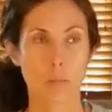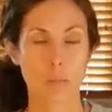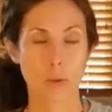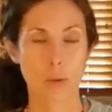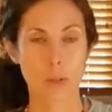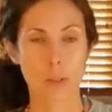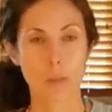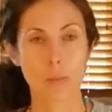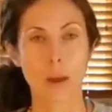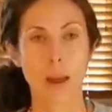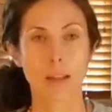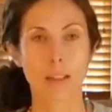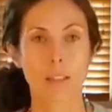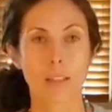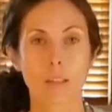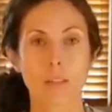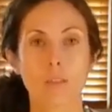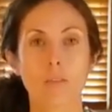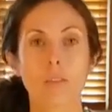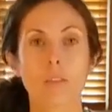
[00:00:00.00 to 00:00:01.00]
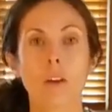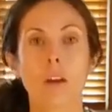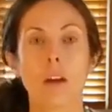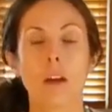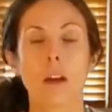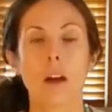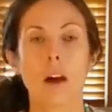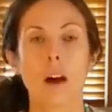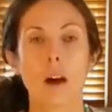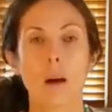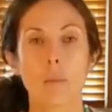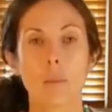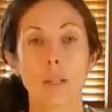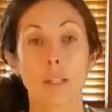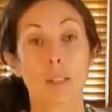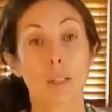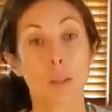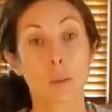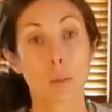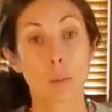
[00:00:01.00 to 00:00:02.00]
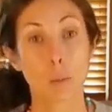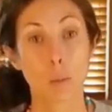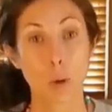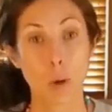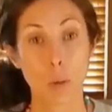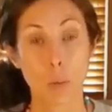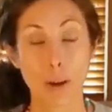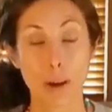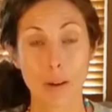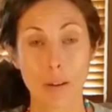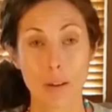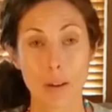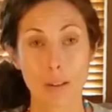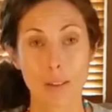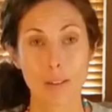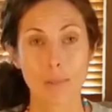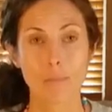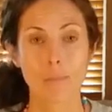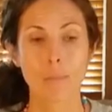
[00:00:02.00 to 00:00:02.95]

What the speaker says: perspective and a little bit more awareness.